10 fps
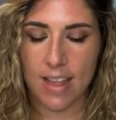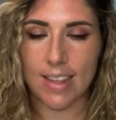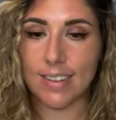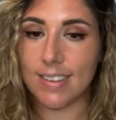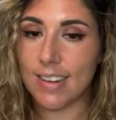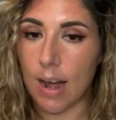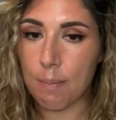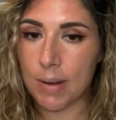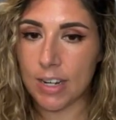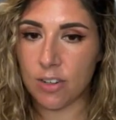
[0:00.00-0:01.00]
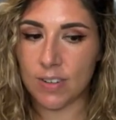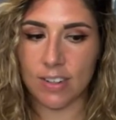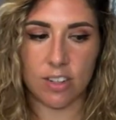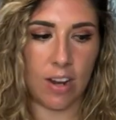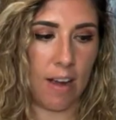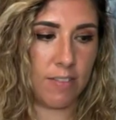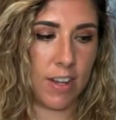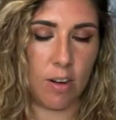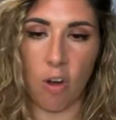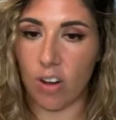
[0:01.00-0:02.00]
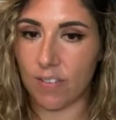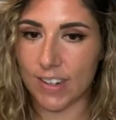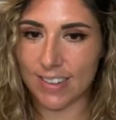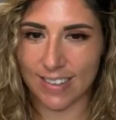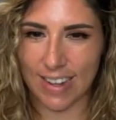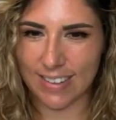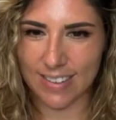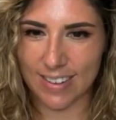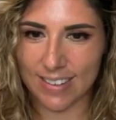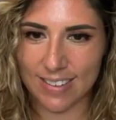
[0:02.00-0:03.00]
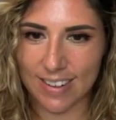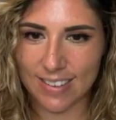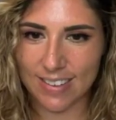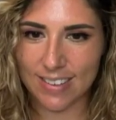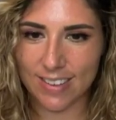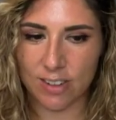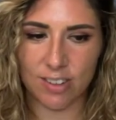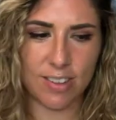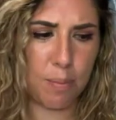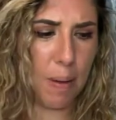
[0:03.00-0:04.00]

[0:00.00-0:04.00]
That does not mean you need to have done all of it, because that doesn't exist. There are still